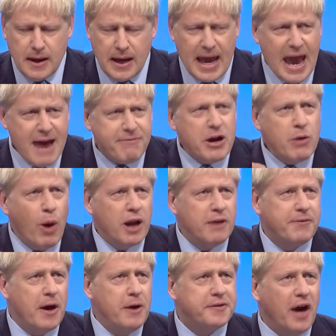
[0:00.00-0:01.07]
Every one of
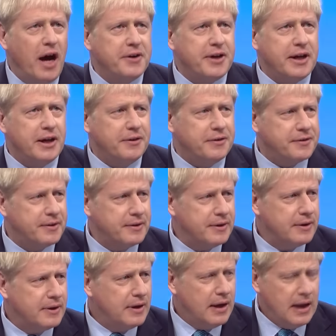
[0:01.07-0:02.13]
those ideas,
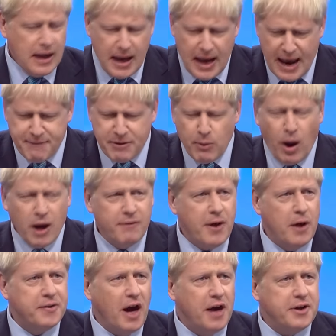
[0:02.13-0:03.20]
every one of
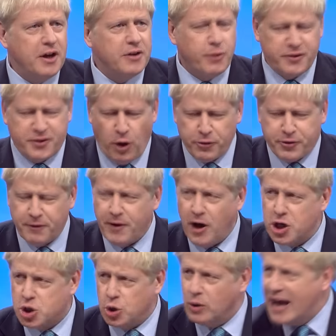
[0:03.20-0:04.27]
those ideas was
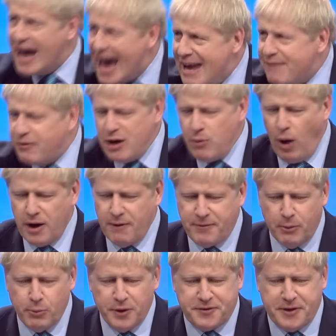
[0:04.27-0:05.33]
controversial. Every one of
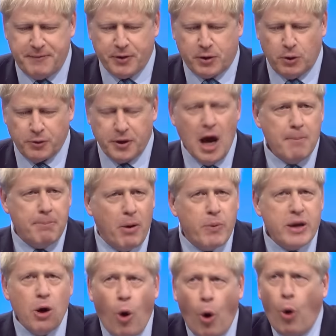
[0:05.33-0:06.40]
them was difficult. But
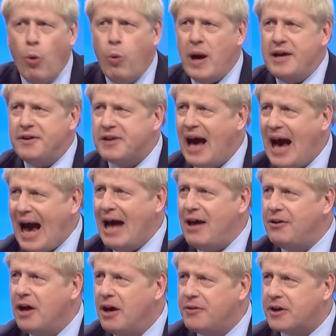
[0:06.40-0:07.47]
we always had
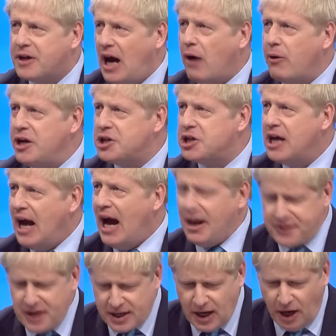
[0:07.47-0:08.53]
the courage as
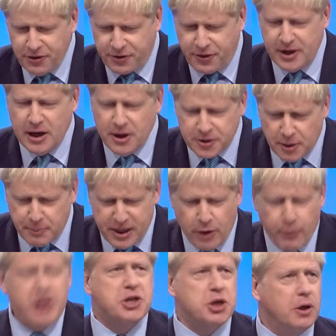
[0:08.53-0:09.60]
a country to be
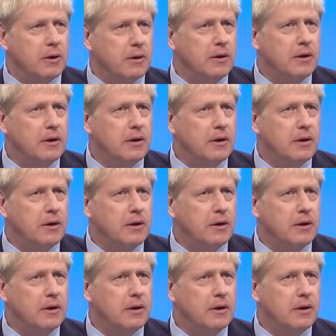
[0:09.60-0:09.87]
original,